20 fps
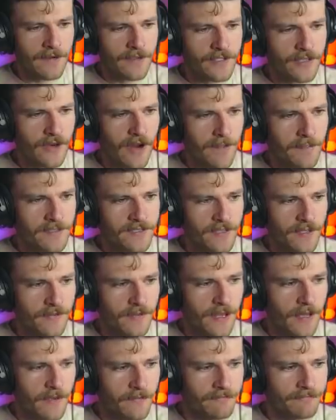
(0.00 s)
In order to make
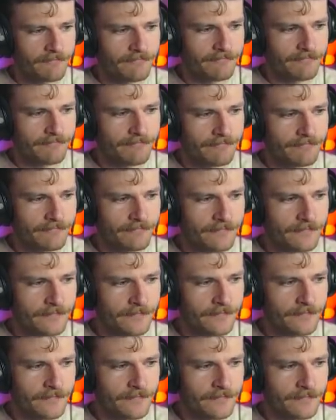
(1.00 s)
money, since
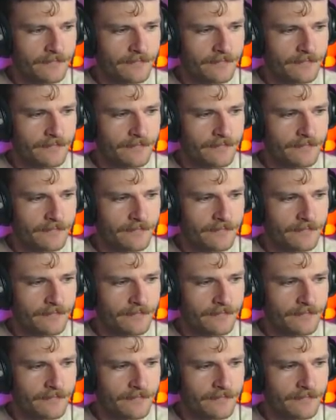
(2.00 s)
finding a